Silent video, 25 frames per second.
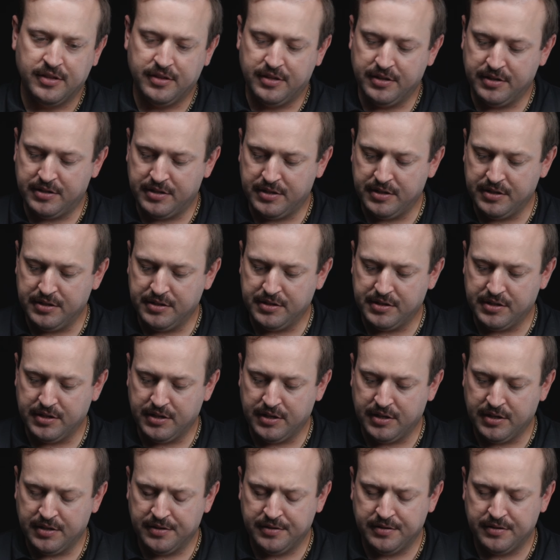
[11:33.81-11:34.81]
this is
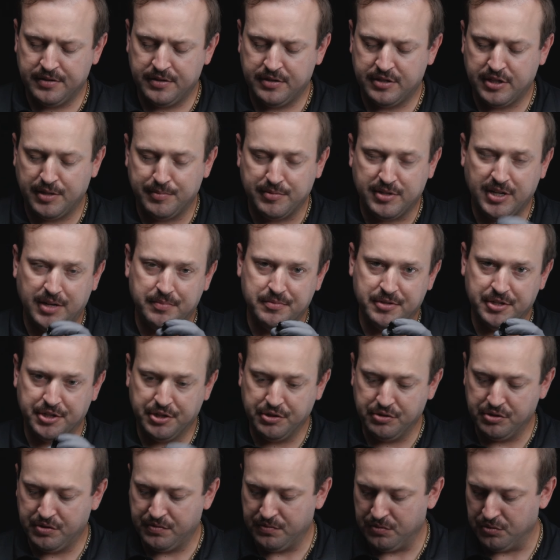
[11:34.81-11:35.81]
sometimes a
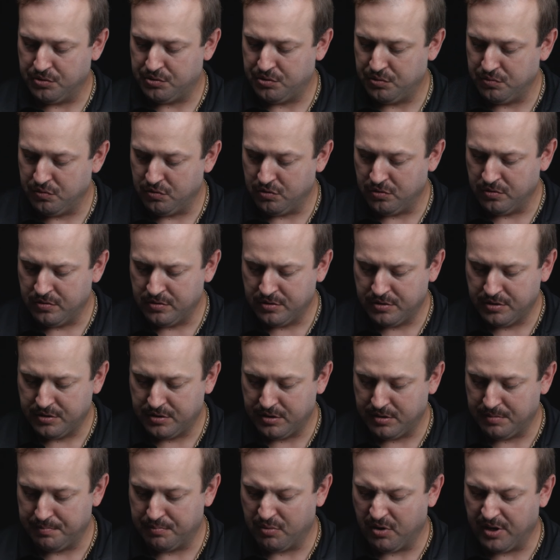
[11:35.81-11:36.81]
useful tool
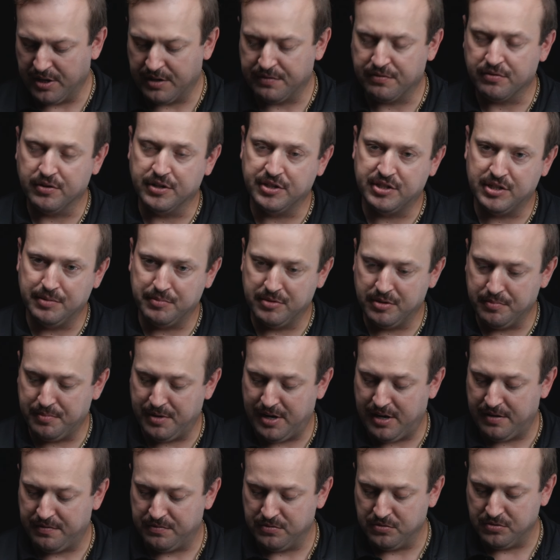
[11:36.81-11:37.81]
to break free some of the
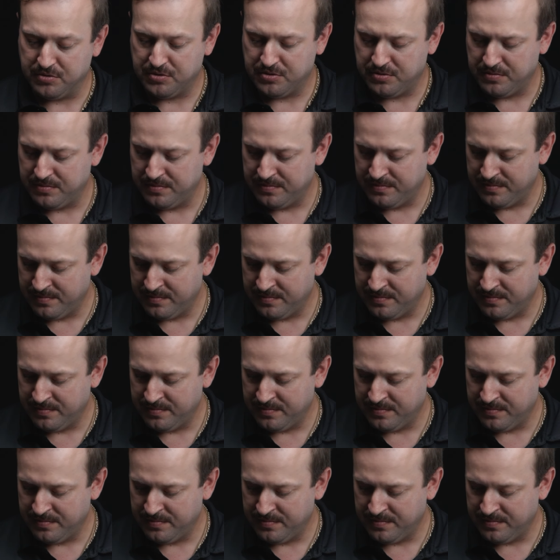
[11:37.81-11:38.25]
baffles.